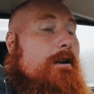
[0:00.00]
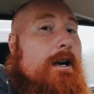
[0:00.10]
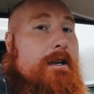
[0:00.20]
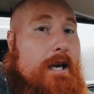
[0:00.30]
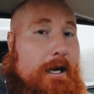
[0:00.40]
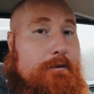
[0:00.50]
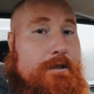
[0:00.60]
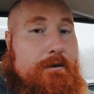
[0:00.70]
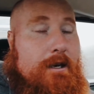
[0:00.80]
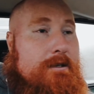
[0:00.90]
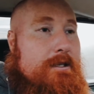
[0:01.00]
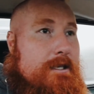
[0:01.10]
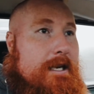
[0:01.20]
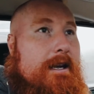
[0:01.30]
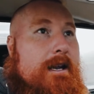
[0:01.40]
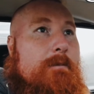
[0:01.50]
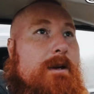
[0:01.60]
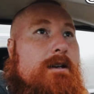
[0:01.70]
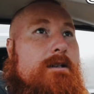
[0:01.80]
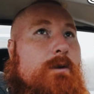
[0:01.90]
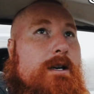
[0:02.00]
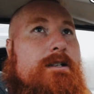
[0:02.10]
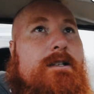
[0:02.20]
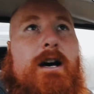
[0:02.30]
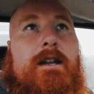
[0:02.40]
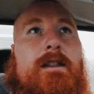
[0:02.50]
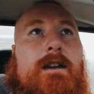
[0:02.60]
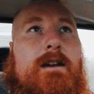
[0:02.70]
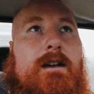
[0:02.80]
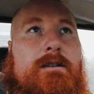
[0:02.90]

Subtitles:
I encourage you guys to check it out, because when I started the